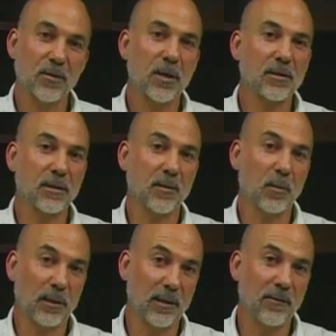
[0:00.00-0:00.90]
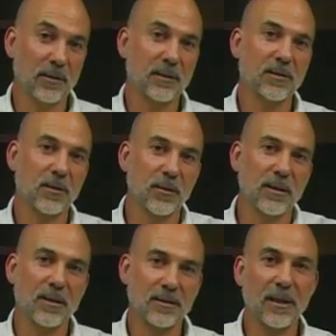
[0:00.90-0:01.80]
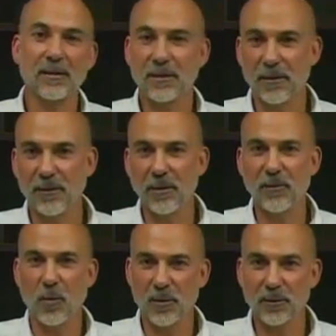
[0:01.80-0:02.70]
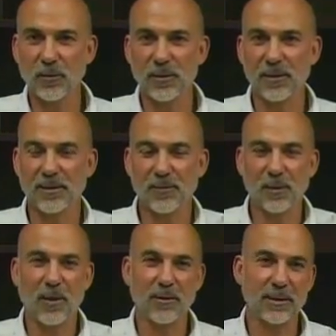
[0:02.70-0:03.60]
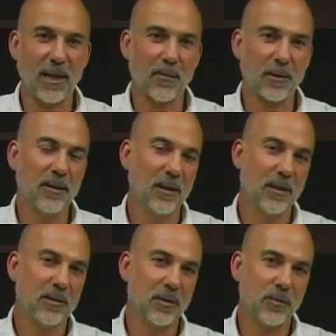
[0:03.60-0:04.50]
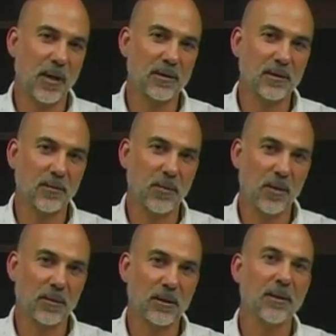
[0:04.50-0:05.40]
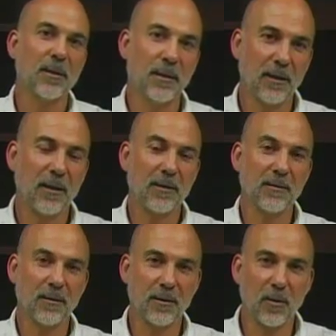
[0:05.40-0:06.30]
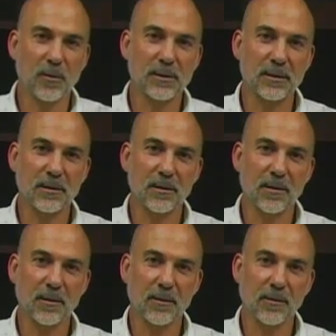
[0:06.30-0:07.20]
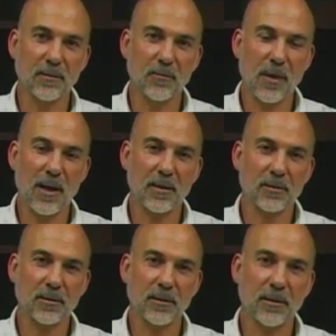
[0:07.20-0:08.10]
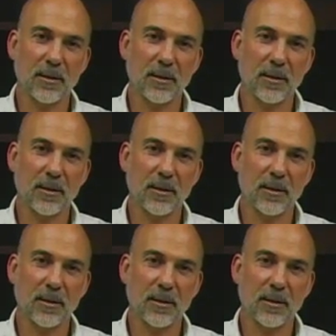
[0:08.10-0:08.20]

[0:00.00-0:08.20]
She actually didn't believe us, so the next Thanksgiving, of course, when this would always happen, she tried some pumpkin, and there was the rash.